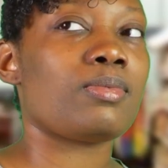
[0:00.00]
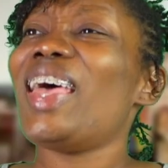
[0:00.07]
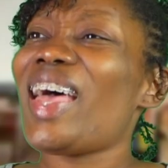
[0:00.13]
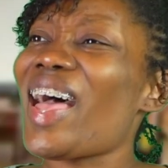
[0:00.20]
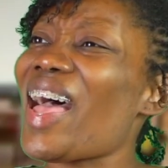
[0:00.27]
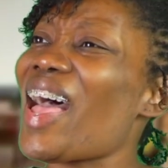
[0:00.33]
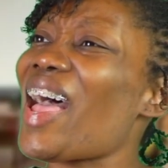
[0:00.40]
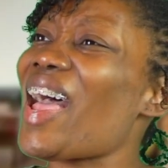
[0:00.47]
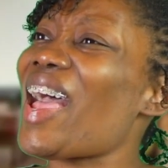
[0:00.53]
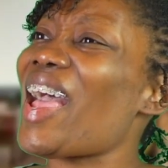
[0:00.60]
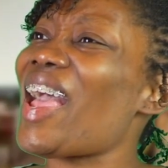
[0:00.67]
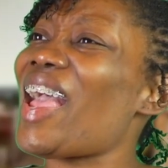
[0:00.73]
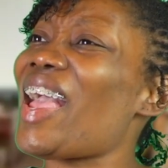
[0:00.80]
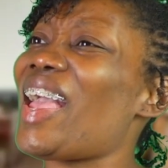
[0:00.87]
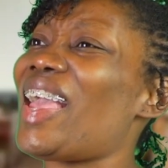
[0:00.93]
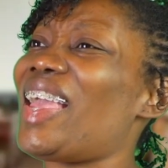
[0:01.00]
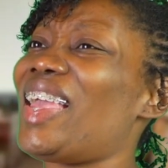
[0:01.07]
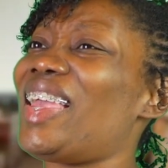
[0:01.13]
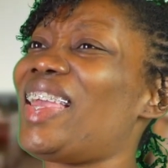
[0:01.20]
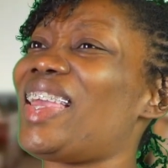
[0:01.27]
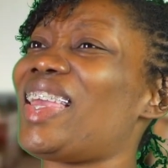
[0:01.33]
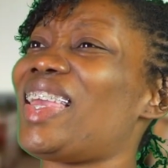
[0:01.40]

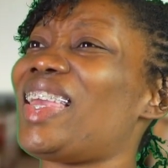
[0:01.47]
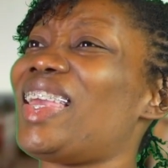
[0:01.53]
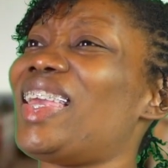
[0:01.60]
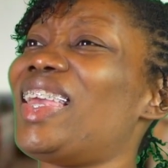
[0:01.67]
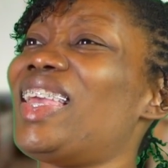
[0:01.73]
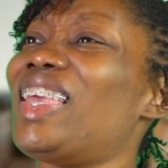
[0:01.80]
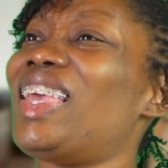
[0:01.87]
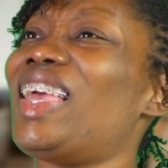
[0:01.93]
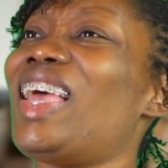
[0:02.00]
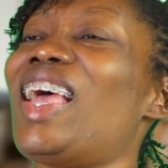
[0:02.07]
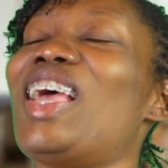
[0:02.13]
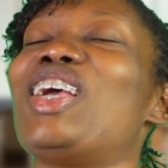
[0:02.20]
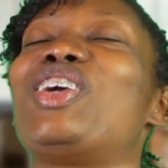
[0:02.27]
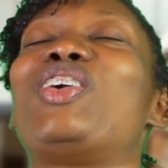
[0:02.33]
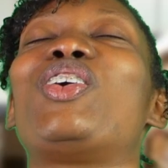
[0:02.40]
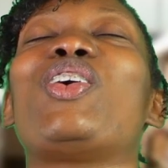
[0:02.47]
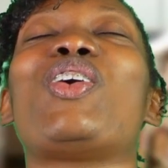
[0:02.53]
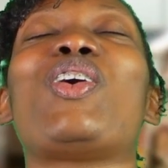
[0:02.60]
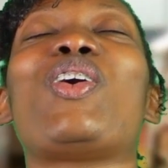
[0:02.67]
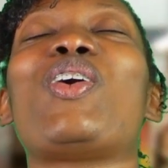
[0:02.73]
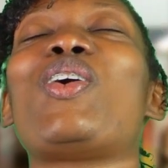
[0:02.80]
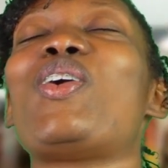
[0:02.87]
Hey!
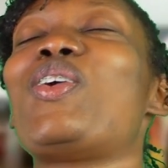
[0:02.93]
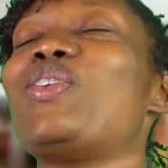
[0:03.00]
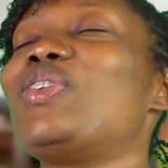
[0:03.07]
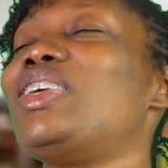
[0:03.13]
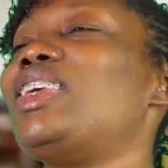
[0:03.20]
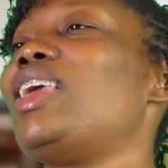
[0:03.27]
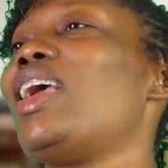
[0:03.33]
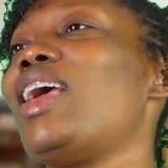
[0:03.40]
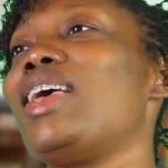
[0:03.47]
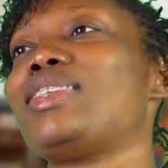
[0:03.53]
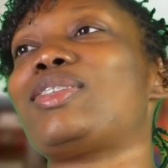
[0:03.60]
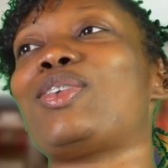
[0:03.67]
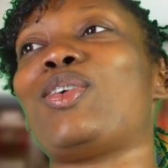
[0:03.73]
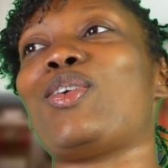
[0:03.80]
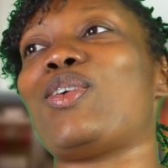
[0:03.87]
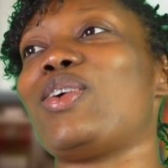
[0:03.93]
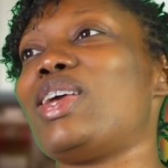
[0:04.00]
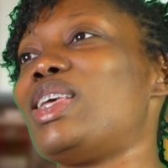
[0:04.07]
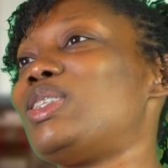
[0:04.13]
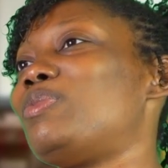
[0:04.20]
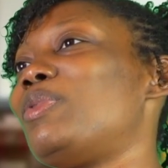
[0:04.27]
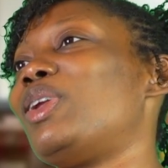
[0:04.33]
Girl, yes, girl,
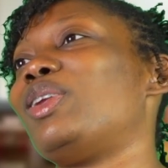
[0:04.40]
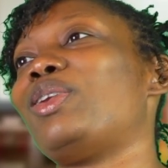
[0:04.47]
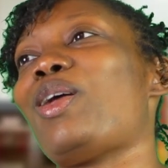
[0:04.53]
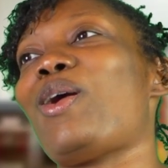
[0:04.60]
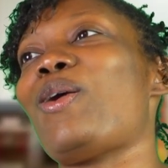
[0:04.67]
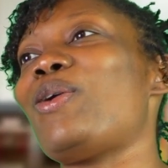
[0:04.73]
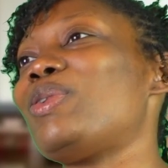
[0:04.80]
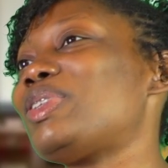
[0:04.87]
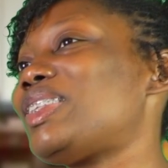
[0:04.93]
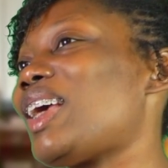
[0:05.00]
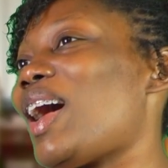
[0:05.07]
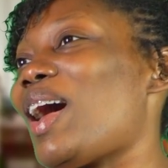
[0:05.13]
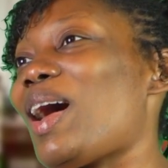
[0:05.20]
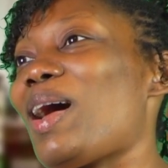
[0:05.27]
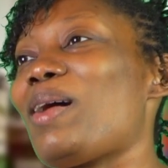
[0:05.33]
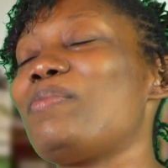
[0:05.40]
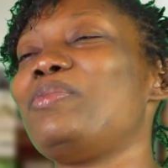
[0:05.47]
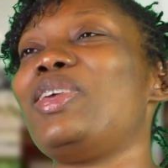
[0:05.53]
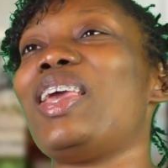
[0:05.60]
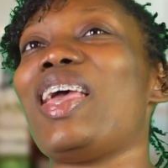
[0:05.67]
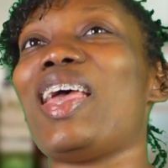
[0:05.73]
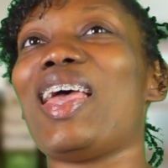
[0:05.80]
it's been a long time.
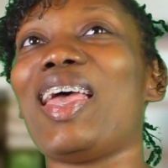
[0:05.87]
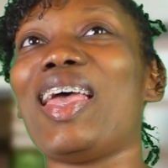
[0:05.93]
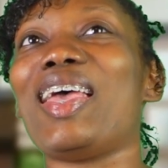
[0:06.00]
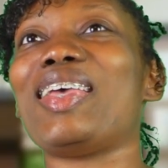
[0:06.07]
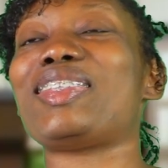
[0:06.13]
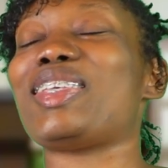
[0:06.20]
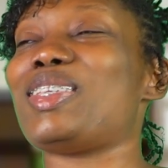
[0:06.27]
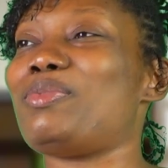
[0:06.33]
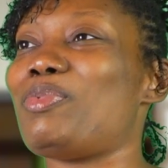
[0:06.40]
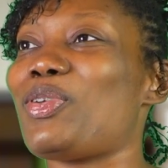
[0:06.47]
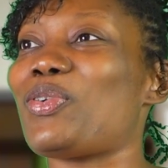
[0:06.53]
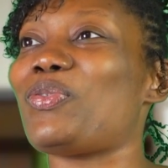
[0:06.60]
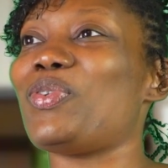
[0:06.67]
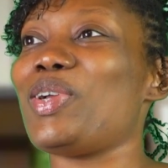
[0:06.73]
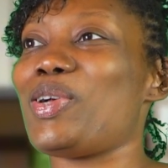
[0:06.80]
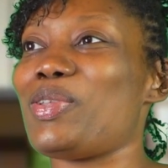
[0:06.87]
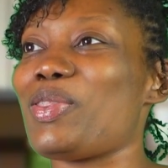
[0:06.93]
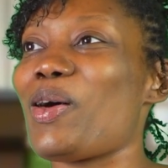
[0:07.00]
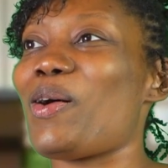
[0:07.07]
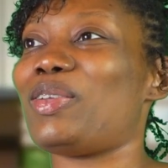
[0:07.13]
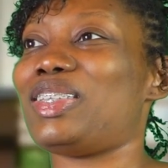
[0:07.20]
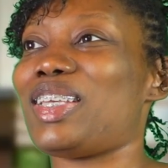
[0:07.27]
Yes, it's been a real
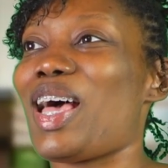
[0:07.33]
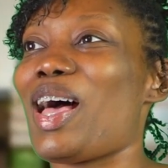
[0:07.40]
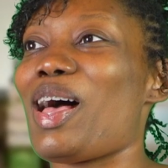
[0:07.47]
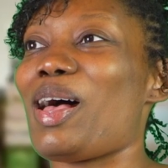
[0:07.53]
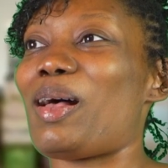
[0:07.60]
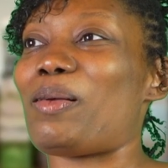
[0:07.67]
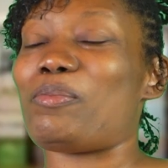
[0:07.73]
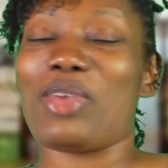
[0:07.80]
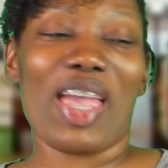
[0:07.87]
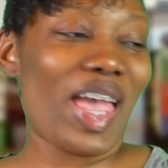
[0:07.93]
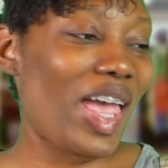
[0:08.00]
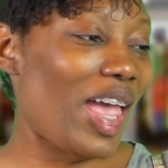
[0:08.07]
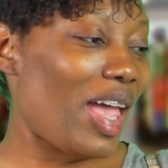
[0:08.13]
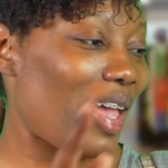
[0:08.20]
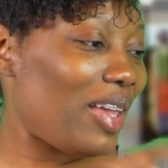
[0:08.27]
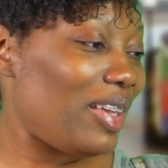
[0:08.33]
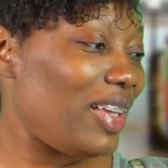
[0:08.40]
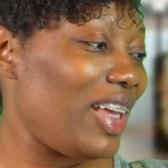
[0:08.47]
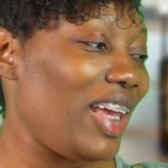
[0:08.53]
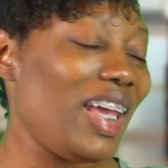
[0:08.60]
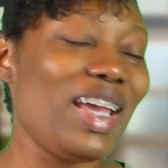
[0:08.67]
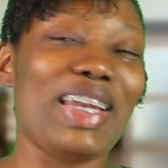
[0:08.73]
long time. Yeah?
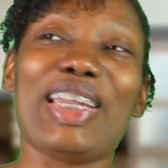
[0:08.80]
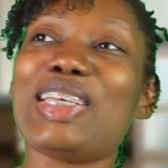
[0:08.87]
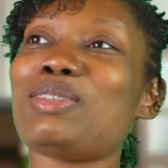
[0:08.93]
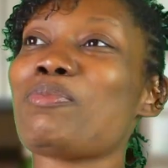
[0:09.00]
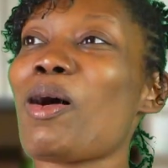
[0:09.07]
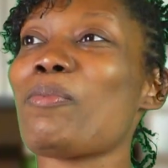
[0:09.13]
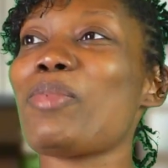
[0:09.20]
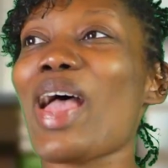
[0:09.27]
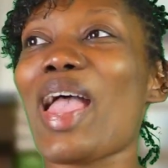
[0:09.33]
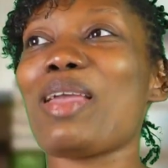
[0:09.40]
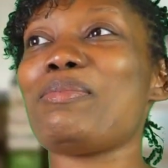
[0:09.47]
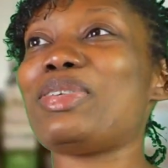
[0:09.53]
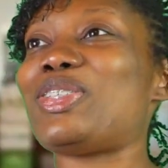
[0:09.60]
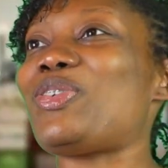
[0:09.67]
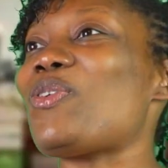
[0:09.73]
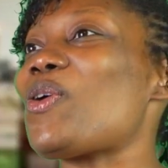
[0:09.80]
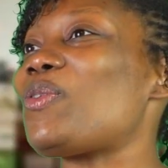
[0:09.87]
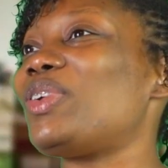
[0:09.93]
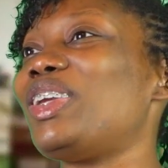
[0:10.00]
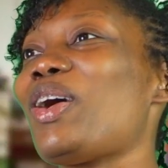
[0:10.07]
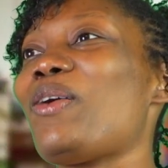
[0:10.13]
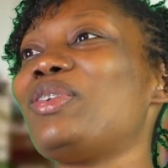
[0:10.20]
These are my babies
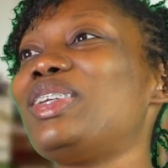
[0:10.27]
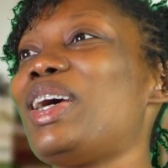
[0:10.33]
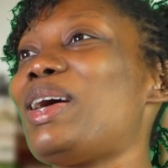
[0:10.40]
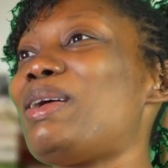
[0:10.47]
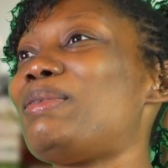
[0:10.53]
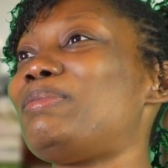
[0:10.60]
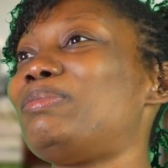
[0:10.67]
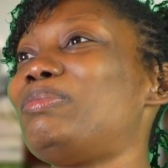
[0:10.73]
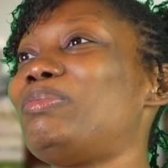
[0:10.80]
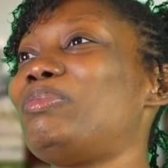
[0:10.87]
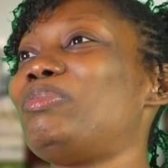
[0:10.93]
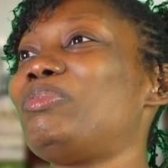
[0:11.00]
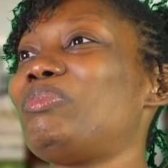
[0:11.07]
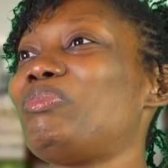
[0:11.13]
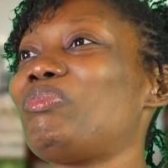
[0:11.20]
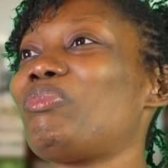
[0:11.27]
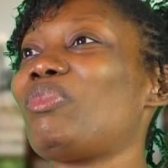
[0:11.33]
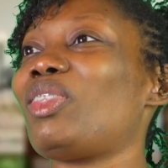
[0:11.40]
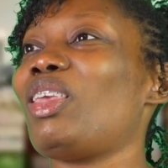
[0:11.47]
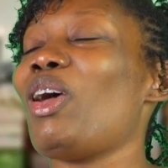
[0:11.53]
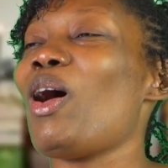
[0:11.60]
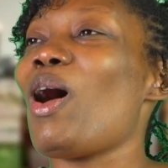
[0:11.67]
growing on up.
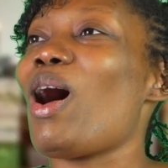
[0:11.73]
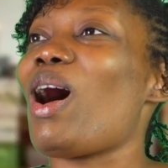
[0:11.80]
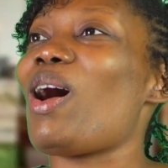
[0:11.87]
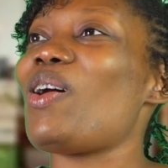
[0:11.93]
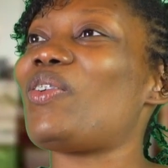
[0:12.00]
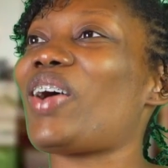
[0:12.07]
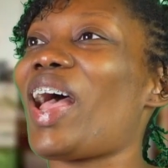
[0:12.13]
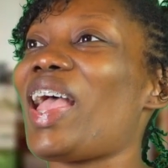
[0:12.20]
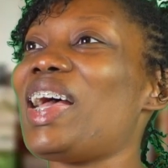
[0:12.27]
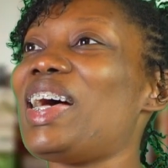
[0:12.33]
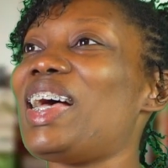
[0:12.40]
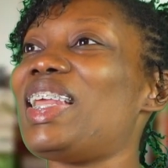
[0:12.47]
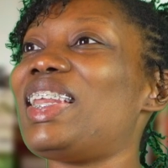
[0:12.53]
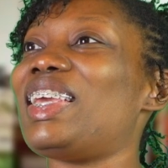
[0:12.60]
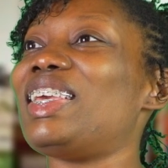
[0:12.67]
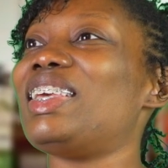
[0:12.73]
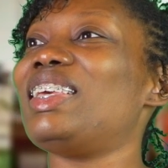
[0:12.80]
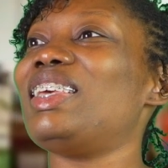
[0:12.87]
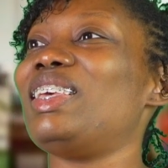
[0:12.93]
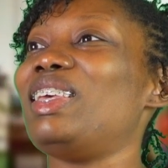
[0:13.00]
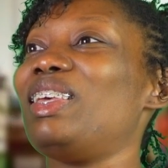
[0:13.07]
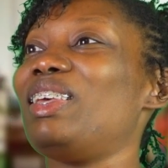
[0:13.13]
Okay, honey.
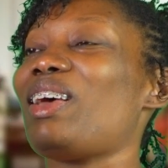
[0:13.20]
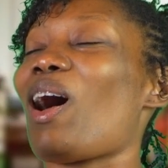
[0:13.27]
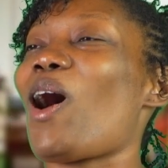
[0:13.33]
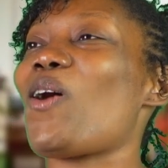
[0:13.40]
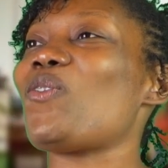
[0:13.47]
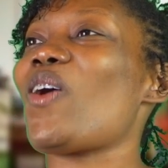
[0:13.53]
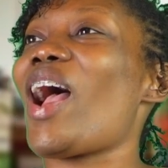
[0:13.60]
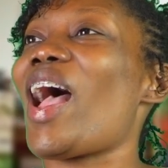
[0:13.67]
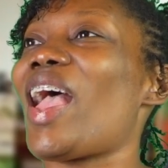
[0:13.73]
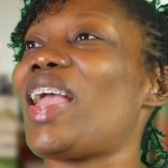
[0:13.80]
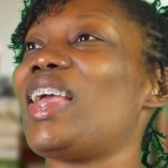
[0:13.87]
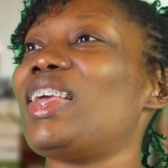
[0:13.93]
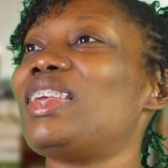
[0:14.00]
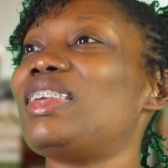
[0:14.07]
All right.